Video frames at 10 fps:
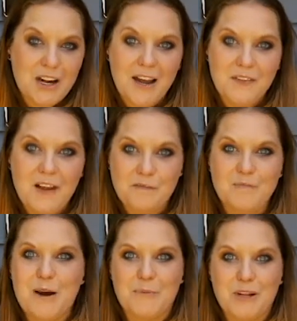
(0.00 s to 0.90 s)
I love
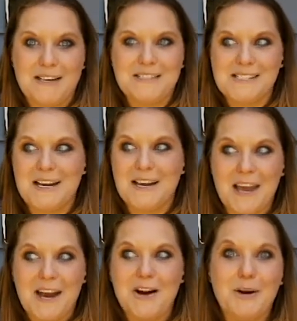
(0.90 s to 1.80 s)
my plants. I
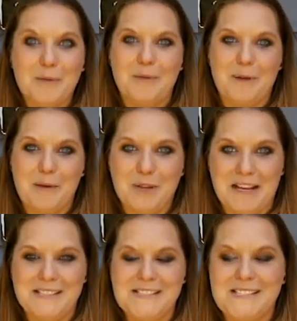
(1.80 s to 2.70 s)
care about my
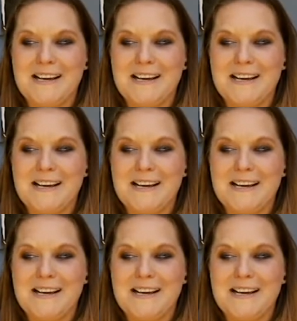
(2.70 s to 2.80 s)
plants.